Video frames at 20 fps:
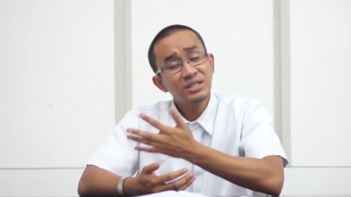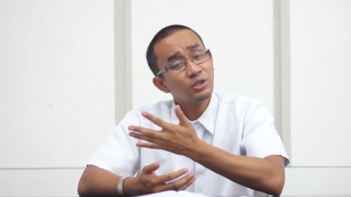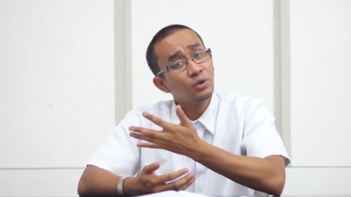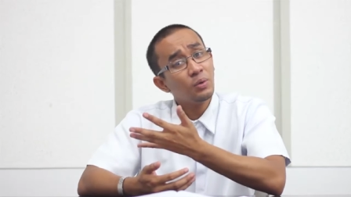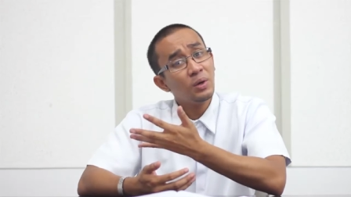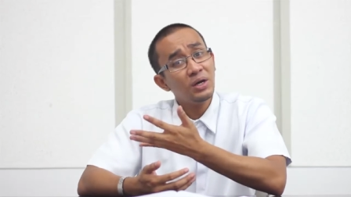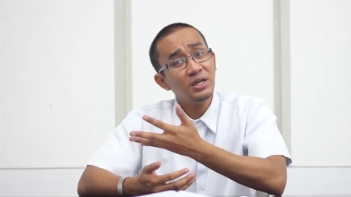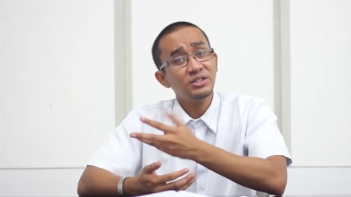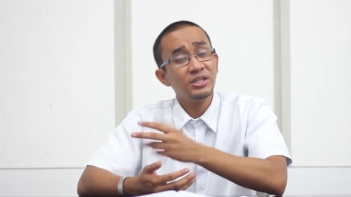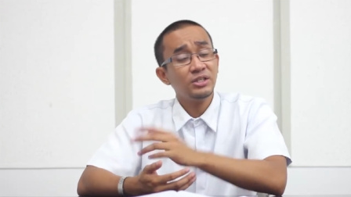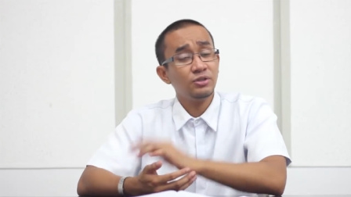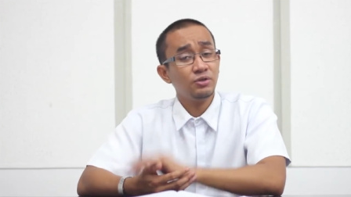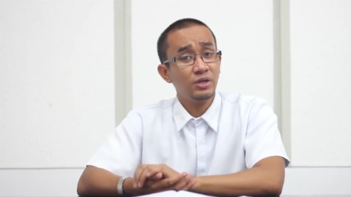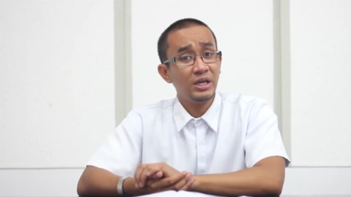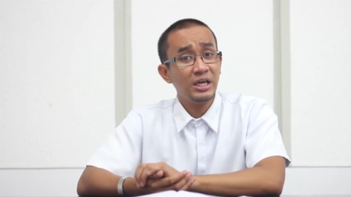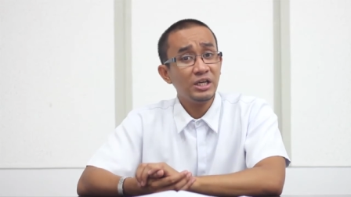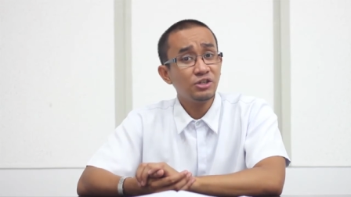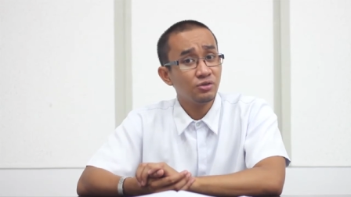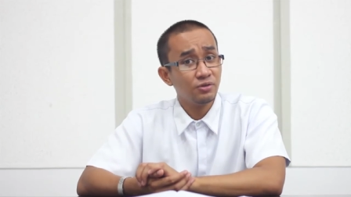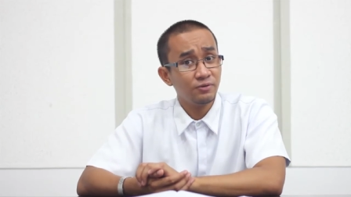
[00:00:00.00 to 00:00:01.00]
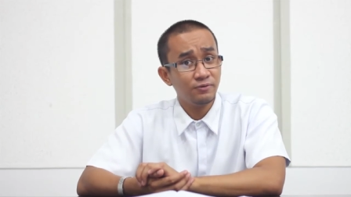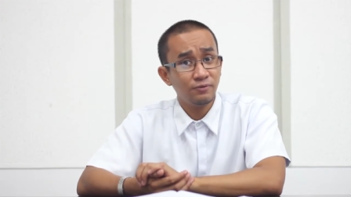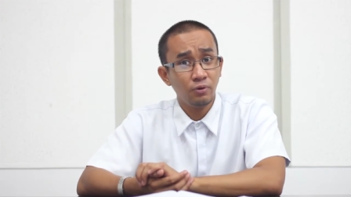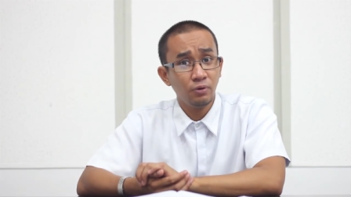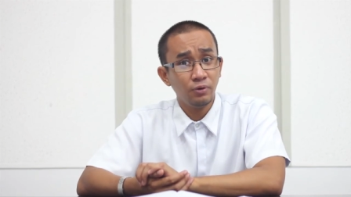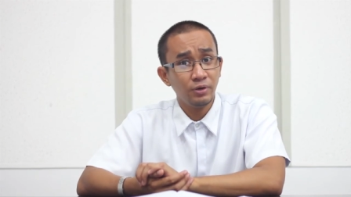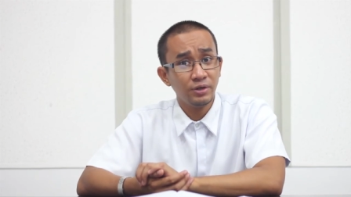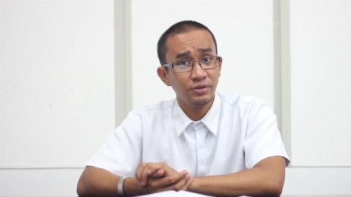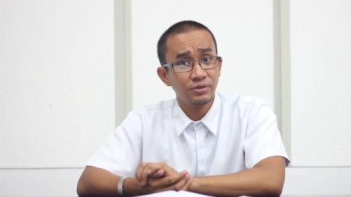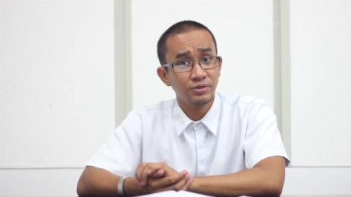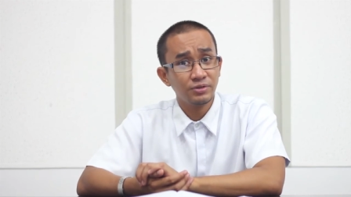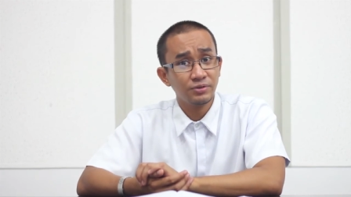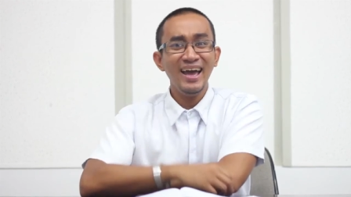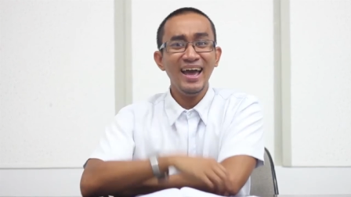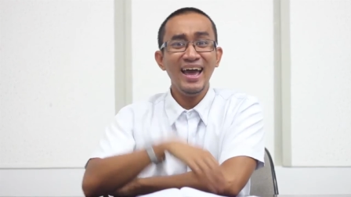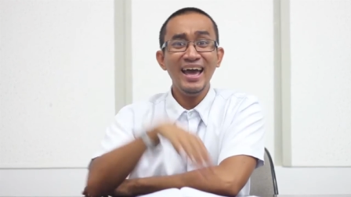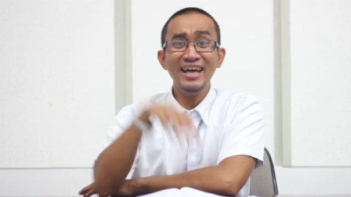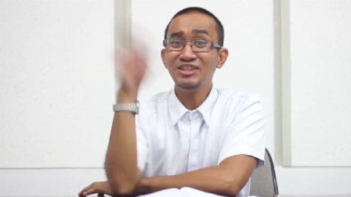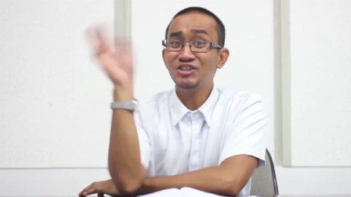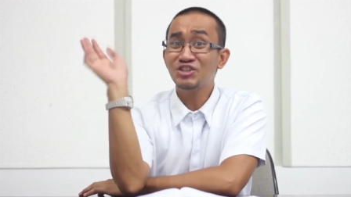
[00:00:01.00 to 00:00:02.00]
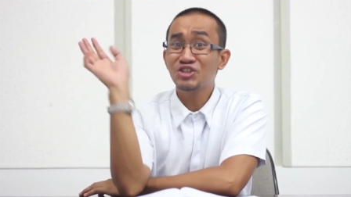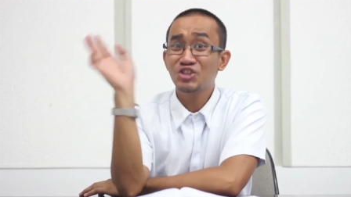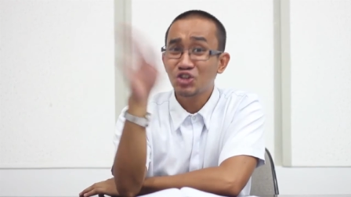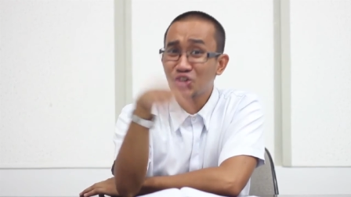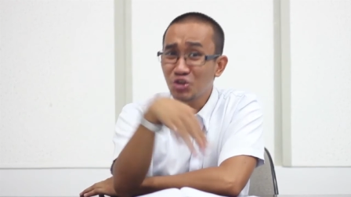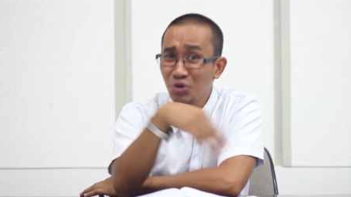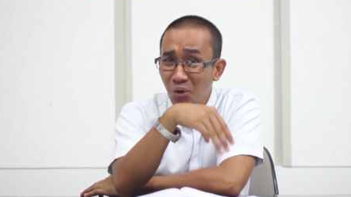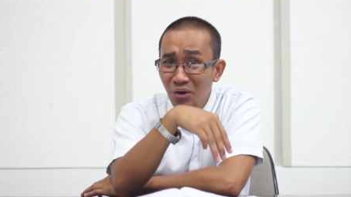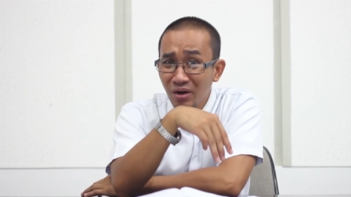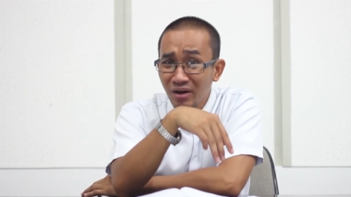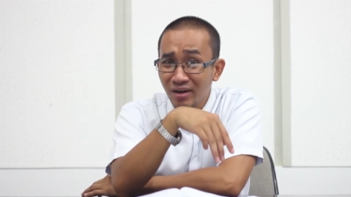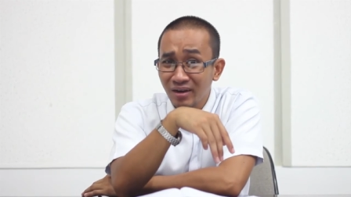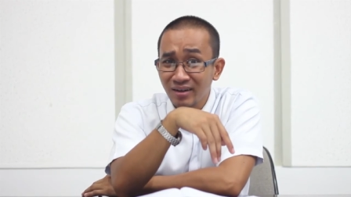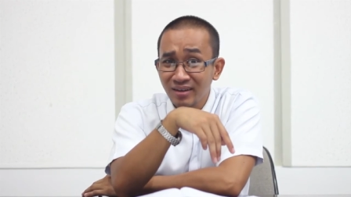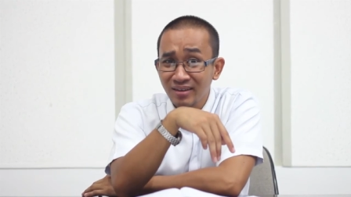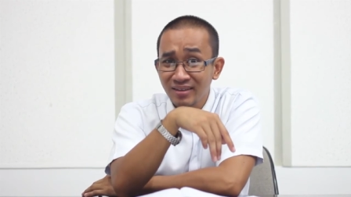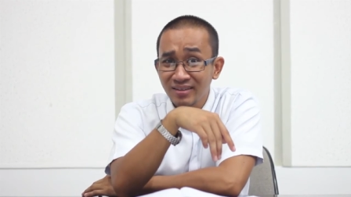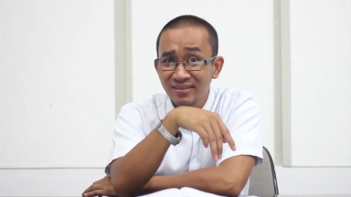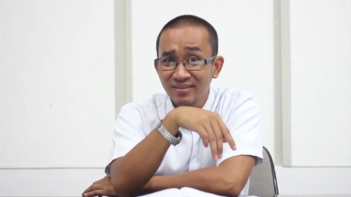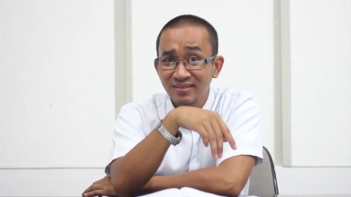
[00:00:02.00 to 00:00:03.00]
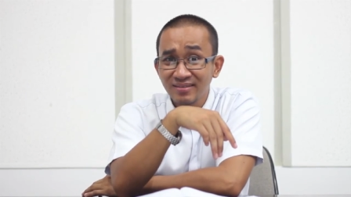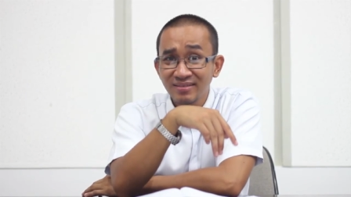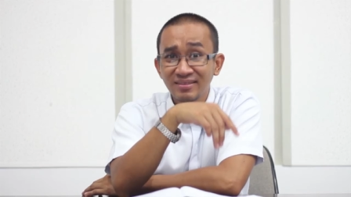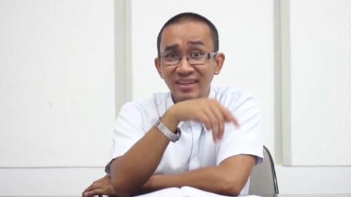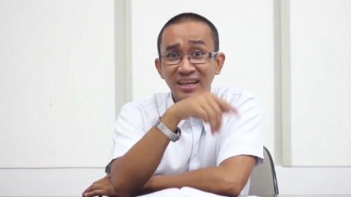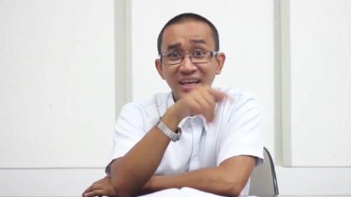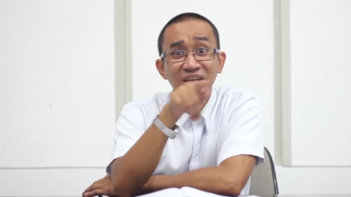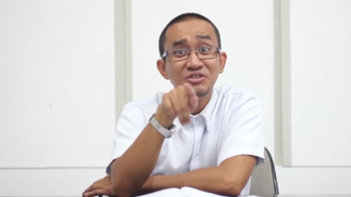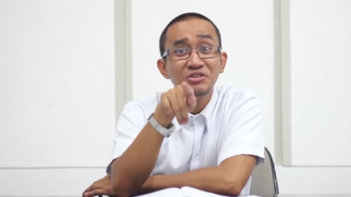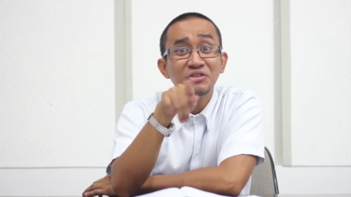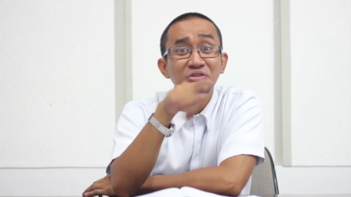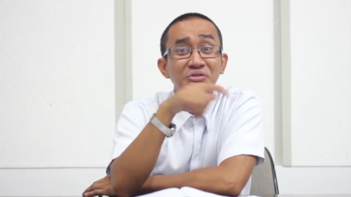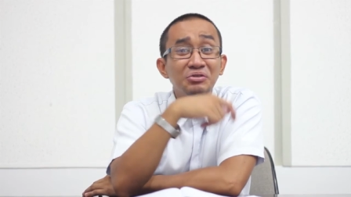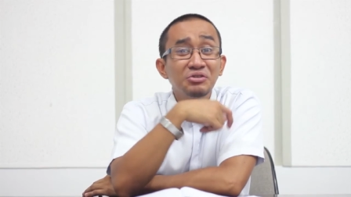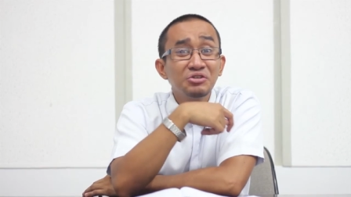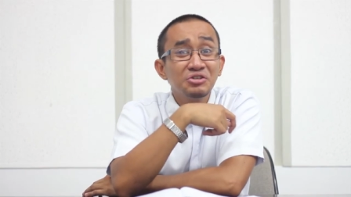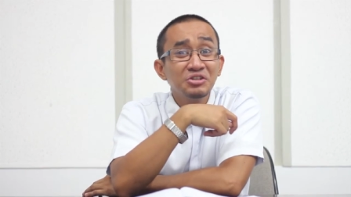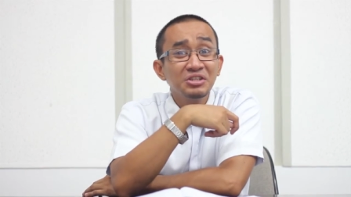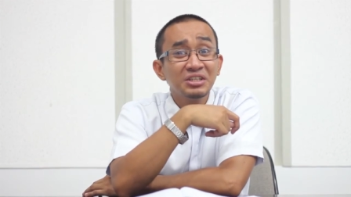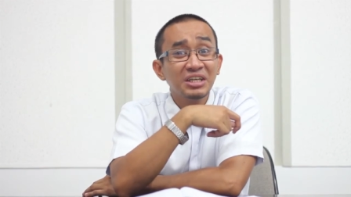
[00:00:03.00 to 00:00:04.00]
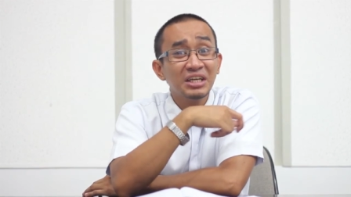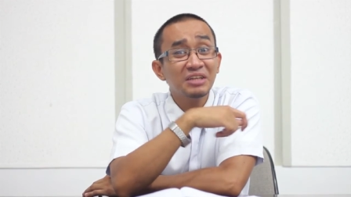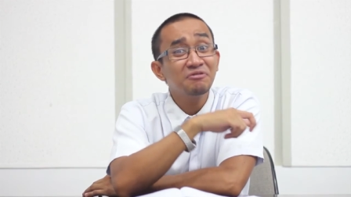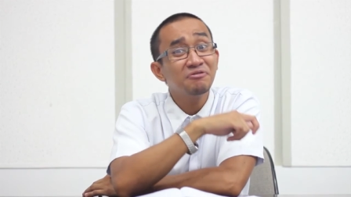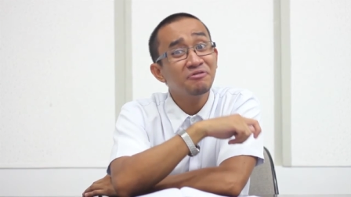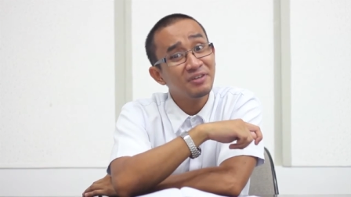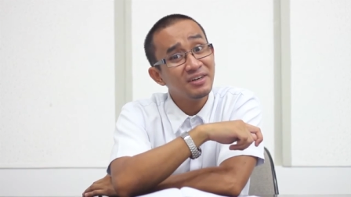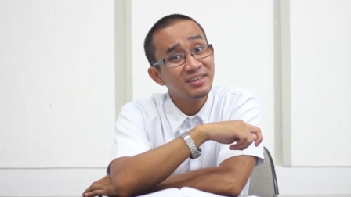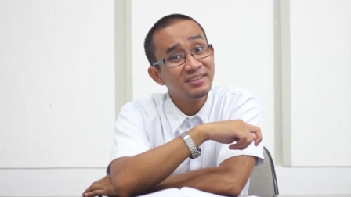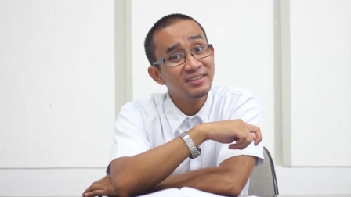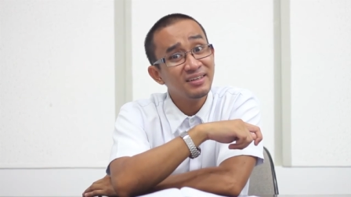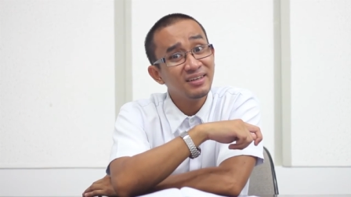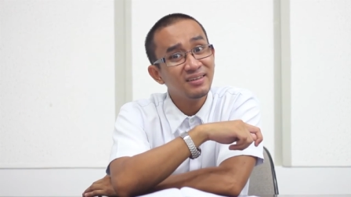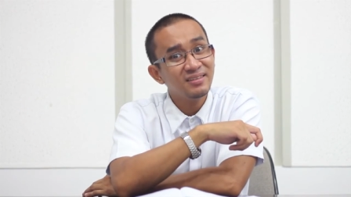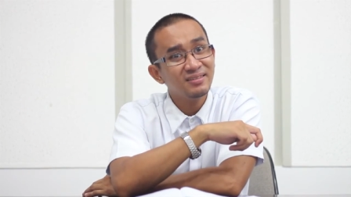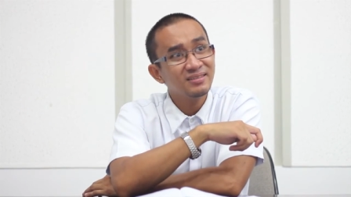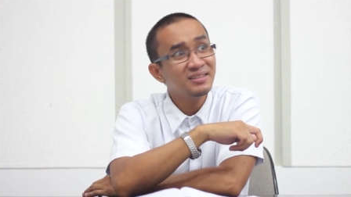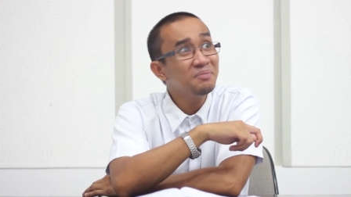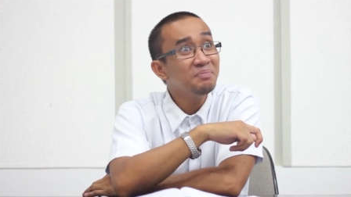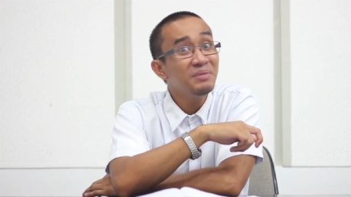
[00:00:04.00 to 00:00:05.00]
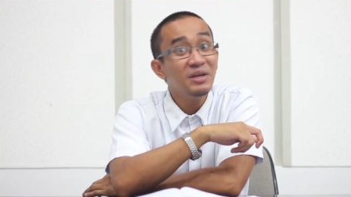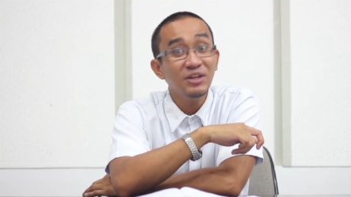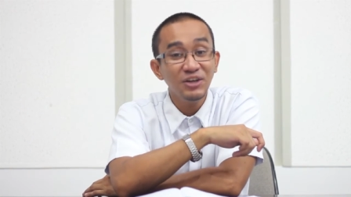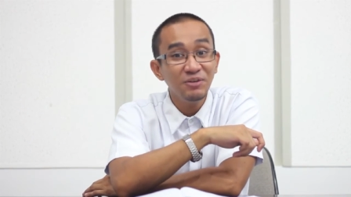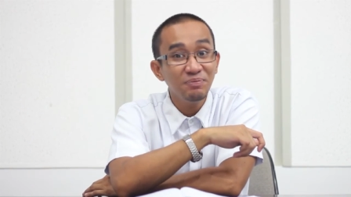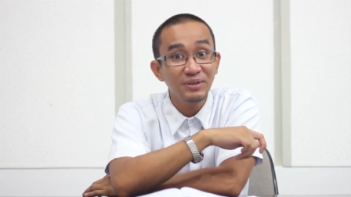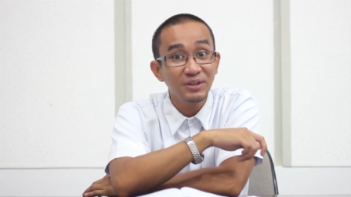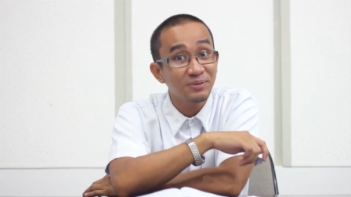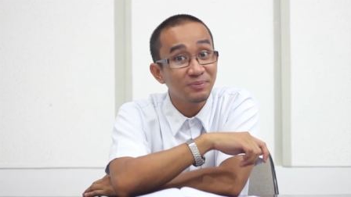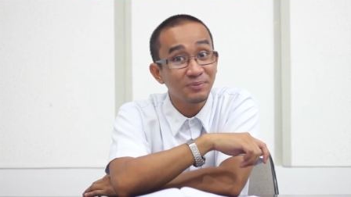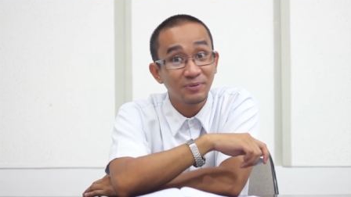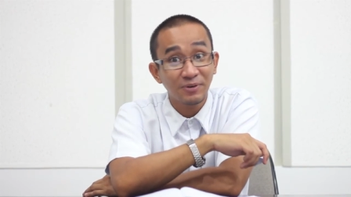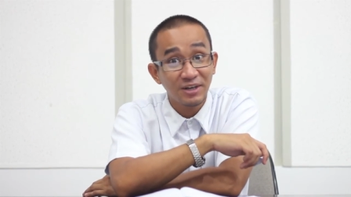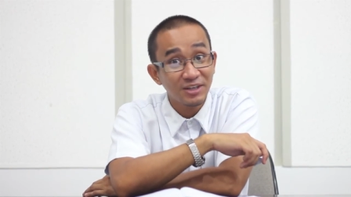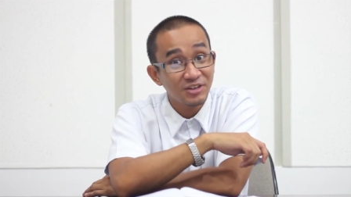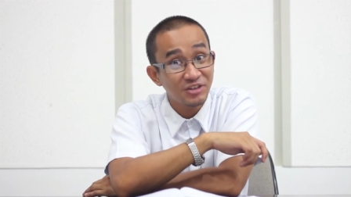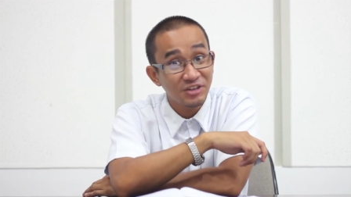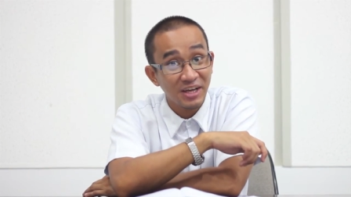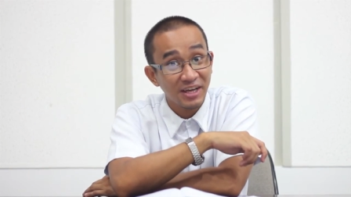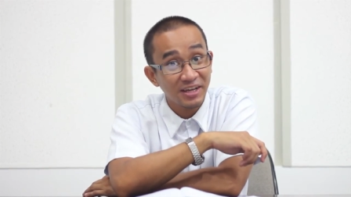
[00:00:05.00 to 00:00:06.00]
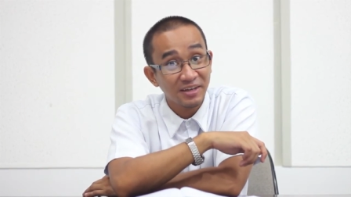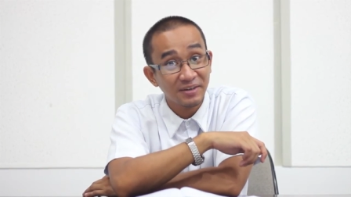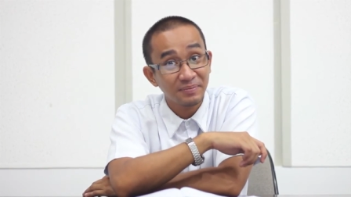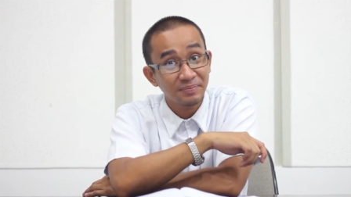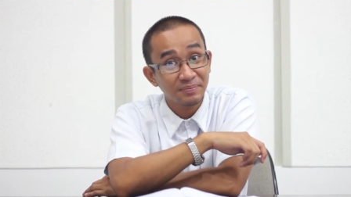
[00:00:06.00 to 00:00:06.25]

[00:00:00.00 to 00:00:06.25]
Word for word: quality education, of course. And sure, the institution can fund the Million Million Project.